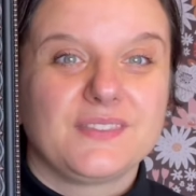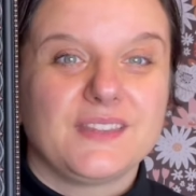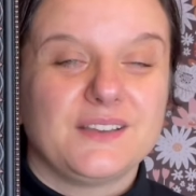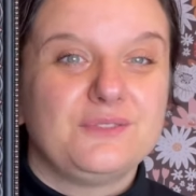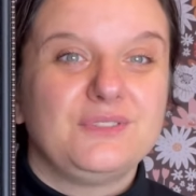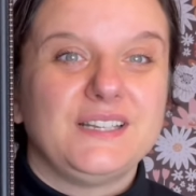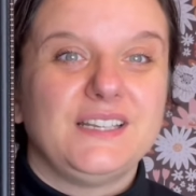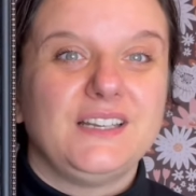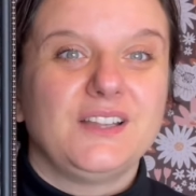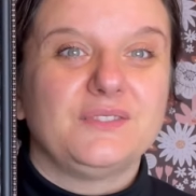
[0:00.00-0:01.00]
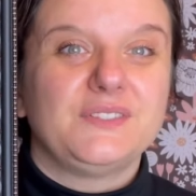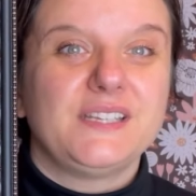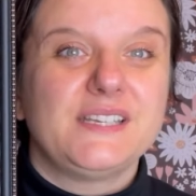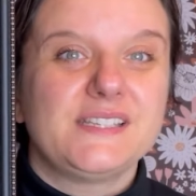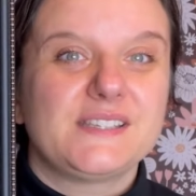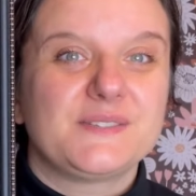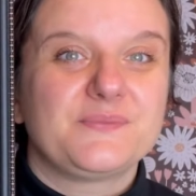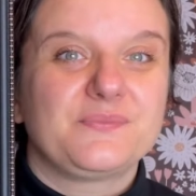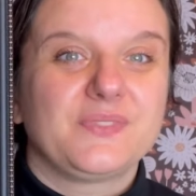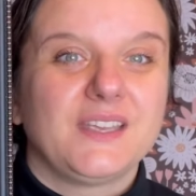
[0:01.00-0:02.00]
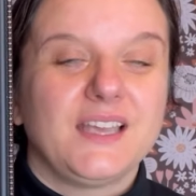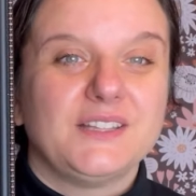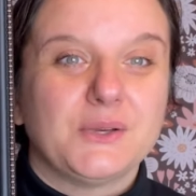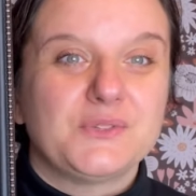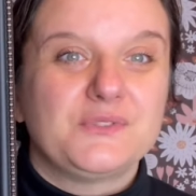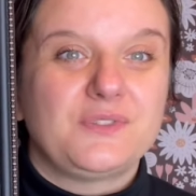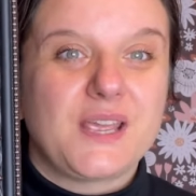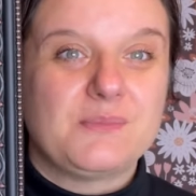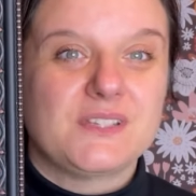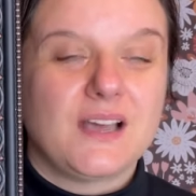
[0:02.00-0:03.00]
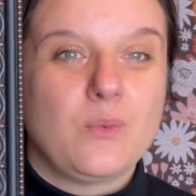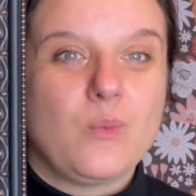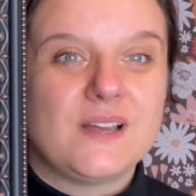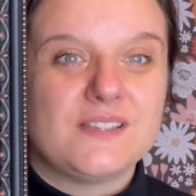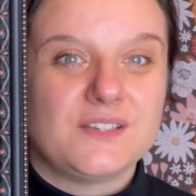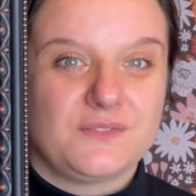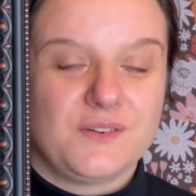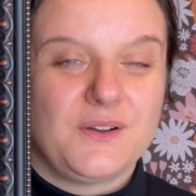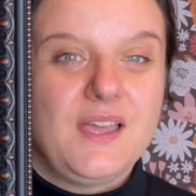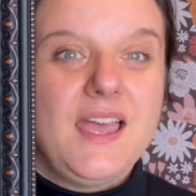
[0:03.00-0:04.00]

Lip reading: I really love this. Those frames are wonderful.